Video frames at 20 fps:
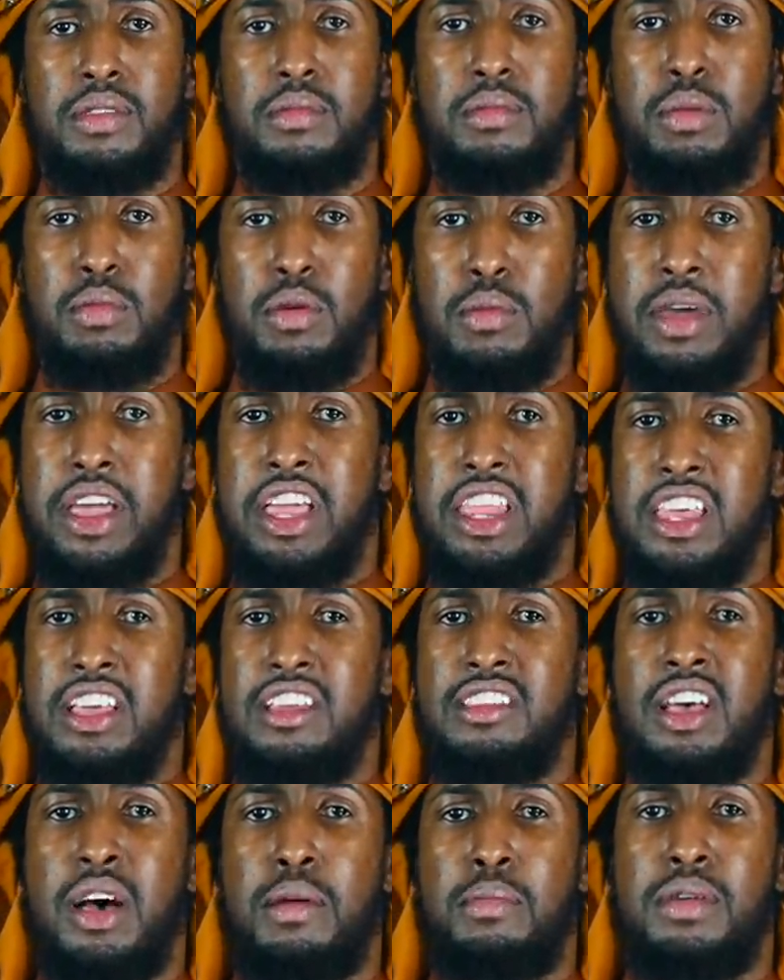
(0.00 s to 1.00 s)
People make
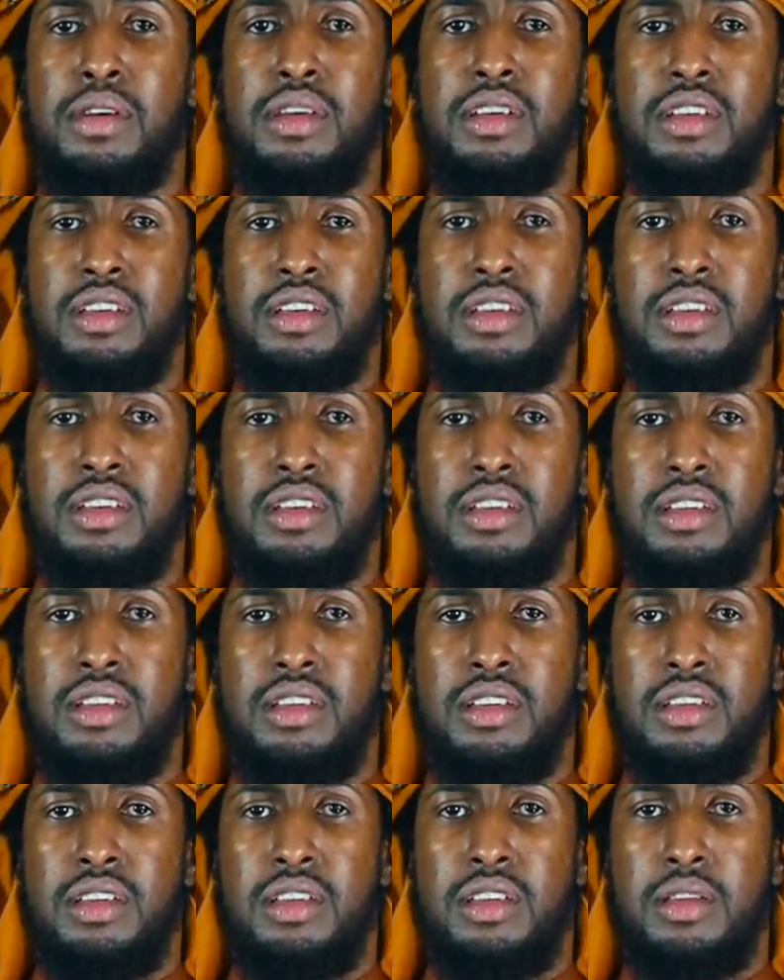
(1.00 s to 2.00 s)
things up.
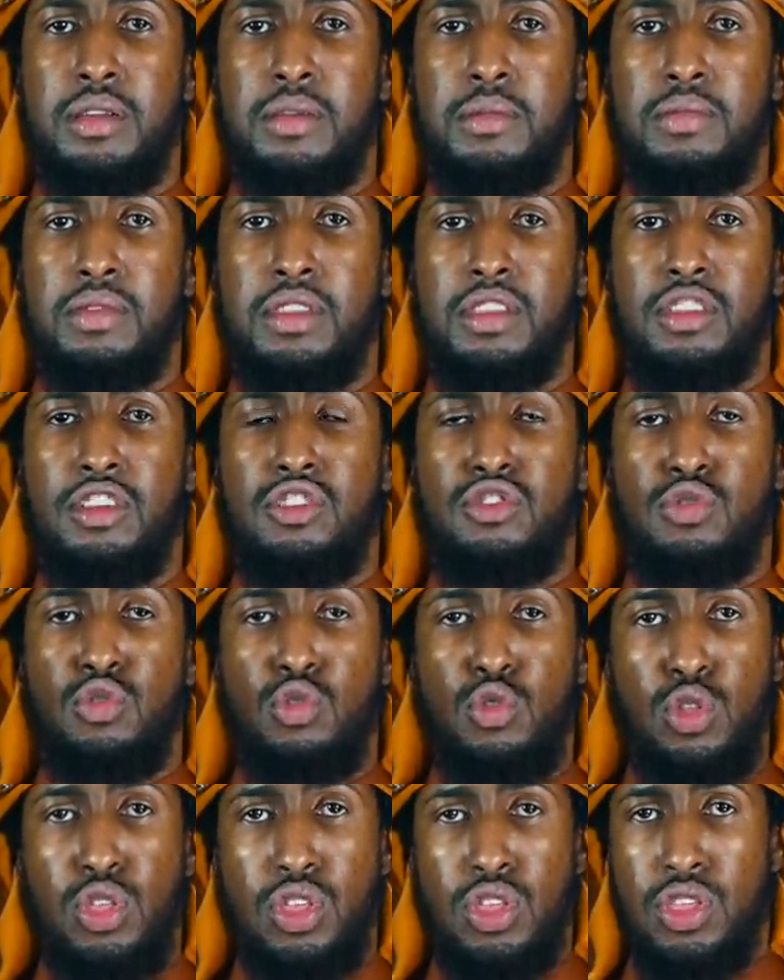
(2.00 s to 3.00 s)
The
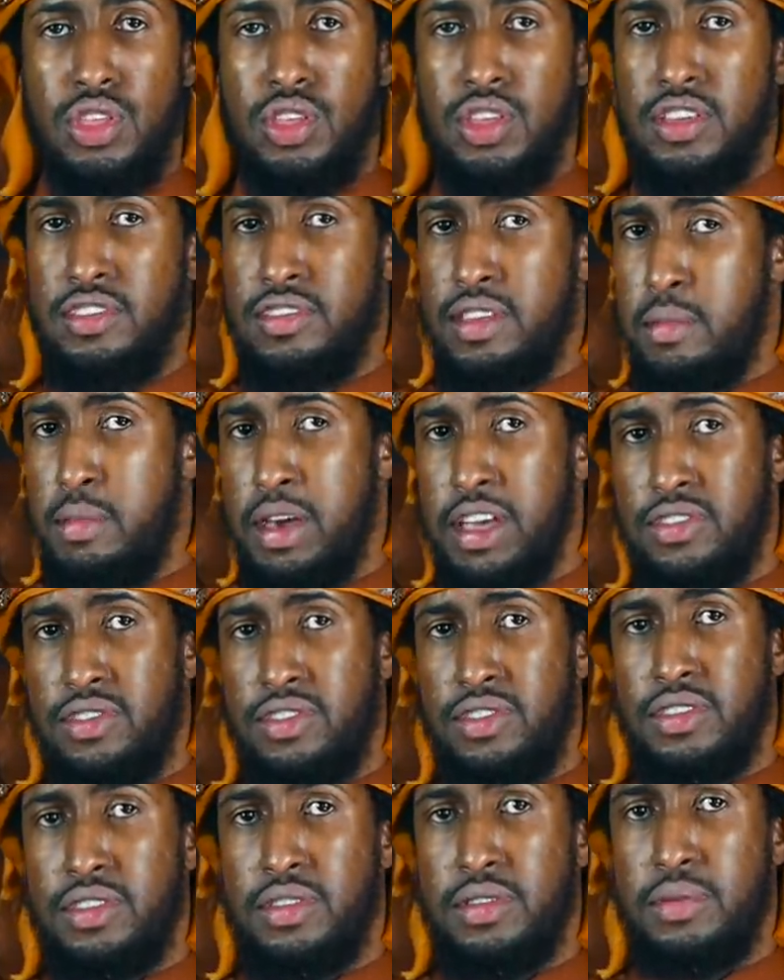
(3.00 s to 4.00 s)
truth is the
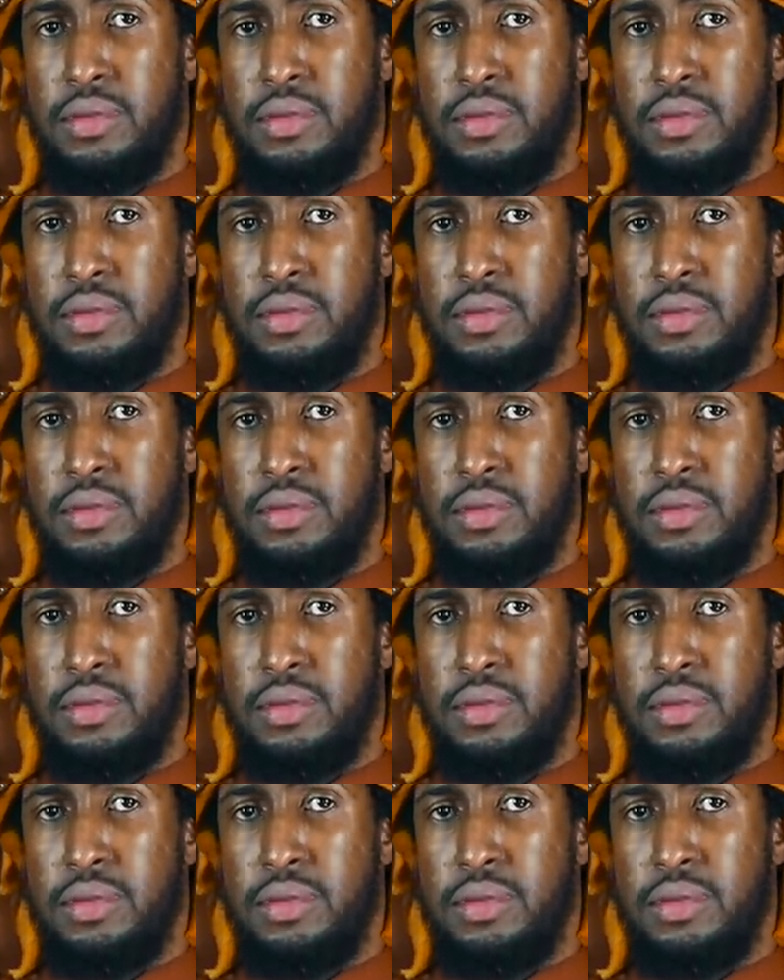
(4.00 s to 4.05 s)
best.